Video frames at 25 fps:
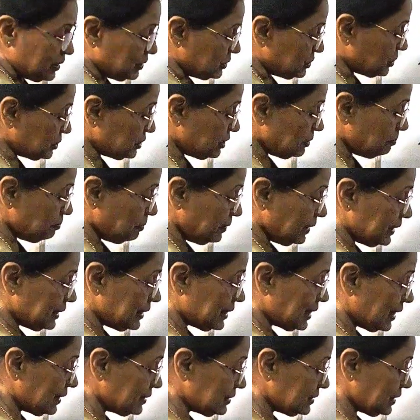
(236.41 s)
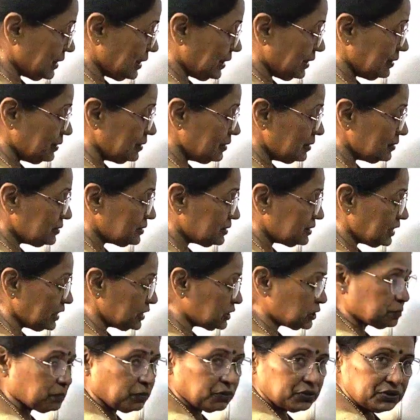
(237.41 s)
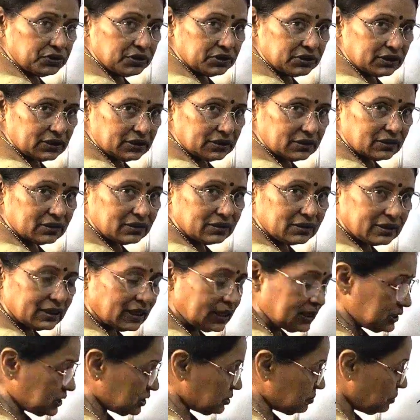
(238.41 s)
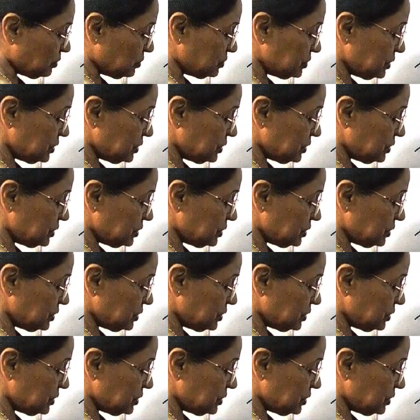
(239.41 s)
So the beta chain, 6th position. 6th